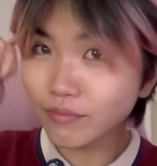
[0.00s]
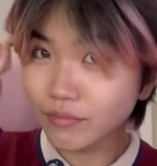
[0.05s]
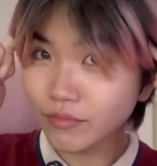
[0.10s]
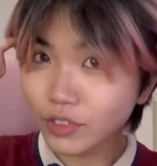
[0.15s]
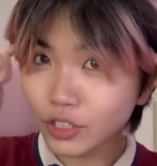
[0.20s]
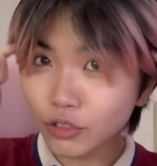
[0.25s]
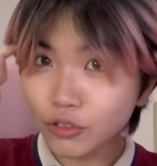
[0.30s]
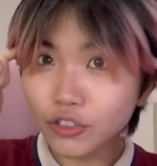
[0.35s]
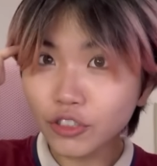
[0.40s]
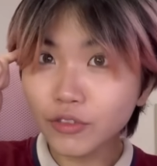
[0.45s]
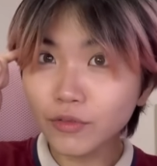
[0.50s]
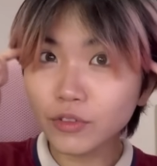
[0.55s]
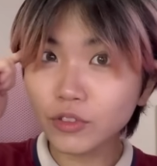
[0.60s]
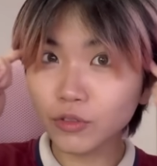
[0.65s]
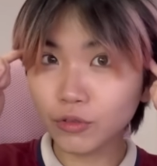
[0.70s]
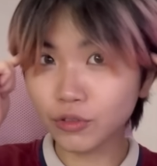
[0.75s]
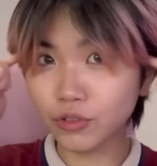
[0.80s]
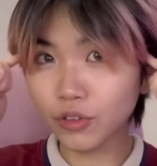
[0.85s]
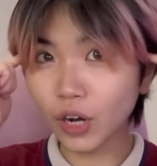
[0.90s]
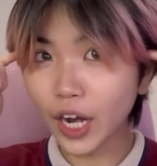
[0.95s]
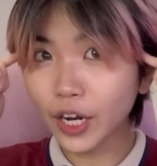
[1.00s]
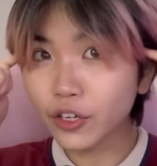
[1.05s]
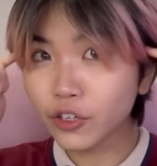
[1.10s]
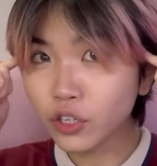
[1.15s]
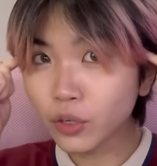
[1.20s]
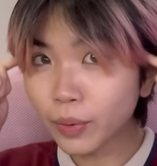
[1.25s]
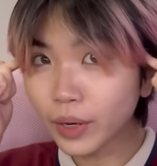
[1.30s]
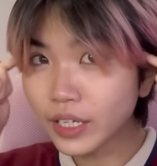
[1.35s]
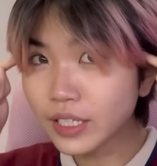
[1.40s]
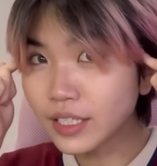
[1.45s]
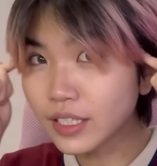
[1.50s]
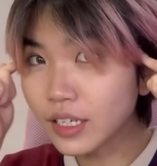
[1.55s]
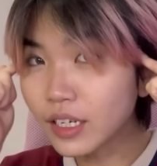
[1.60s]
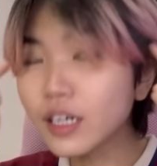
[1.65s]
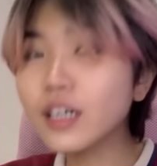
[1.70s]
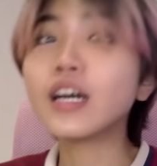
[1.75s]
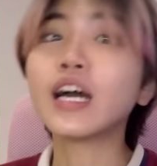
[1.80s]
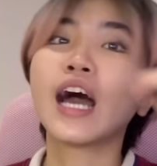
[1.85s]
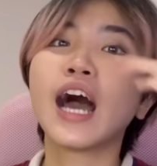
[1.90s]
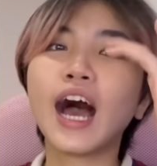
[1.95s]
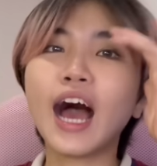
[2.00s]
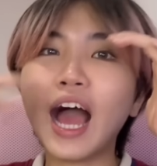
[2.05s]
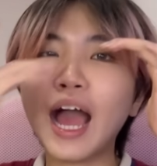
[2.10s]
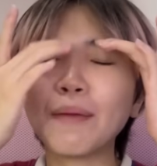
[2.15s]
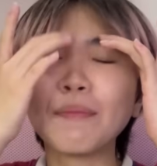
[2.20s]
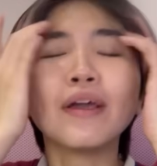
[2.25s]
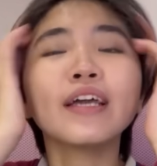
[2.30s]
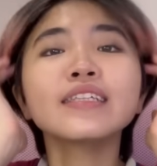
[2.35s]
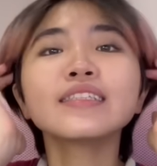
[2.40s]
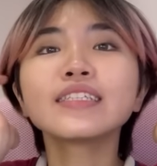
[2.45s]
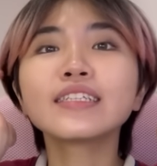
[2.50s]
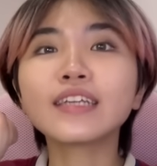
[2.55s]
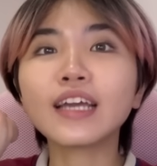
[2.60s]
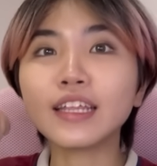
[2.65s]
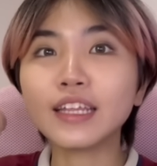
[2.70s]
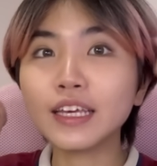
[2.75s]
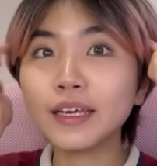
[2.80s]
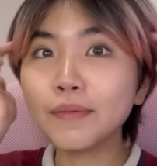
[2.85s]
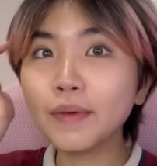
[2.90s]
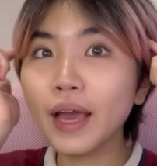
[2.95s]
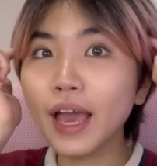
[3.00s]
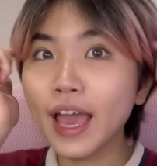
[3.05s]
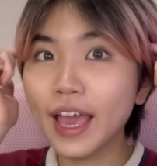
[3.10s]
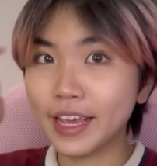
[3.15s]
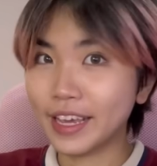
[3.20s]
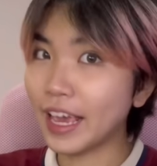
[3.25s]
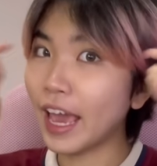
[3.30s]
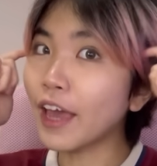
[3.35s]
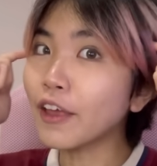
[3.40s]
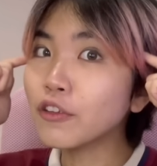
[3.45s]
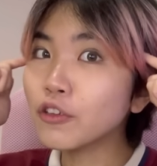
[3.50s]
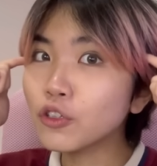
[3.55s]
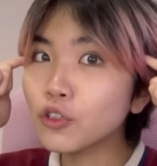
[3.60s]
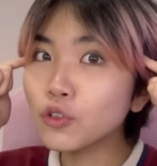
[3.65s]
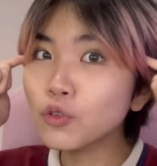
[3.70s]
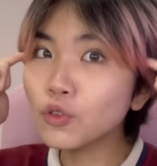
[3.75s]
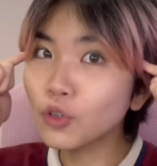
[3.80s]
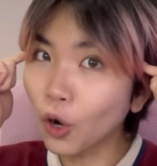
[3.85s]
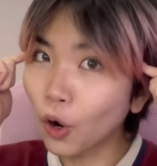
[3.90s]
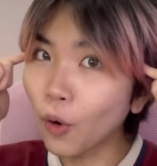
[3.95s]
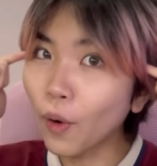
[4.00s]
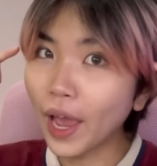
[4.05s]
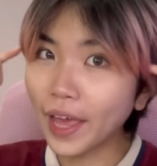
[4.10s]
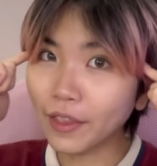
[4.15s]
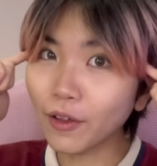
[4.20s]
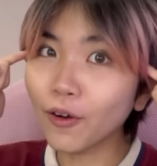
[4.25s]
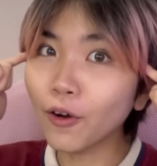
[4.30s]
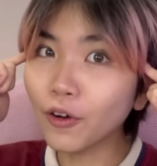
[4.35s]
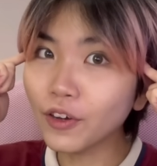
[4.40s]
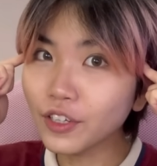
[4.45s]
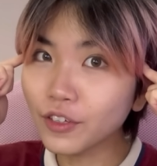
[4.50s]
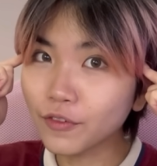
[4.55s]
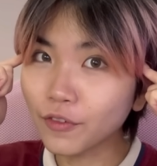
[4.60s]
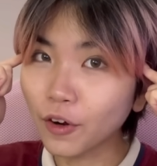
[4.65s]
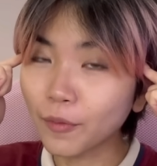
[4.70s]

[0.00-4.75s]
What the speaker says: use your IQ brains here. I'm hinting at him, can you go and order for